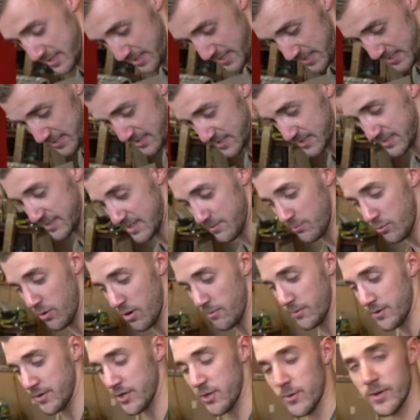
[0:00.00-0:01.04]
didn't slip while
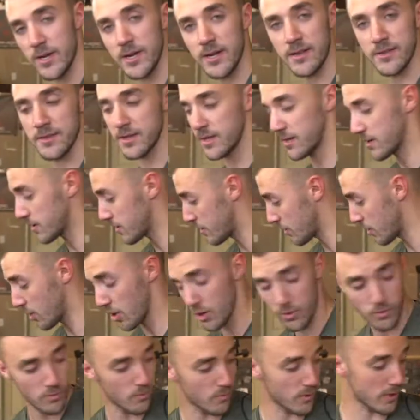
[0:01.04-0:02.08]
we're doing anything.
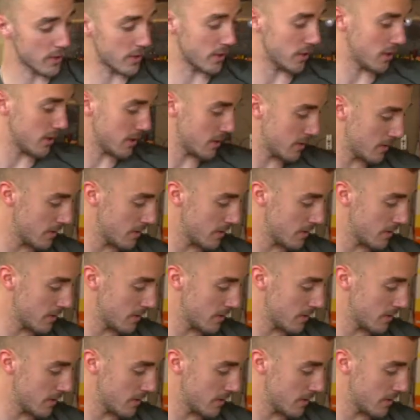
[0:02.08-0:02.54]
No, we're good.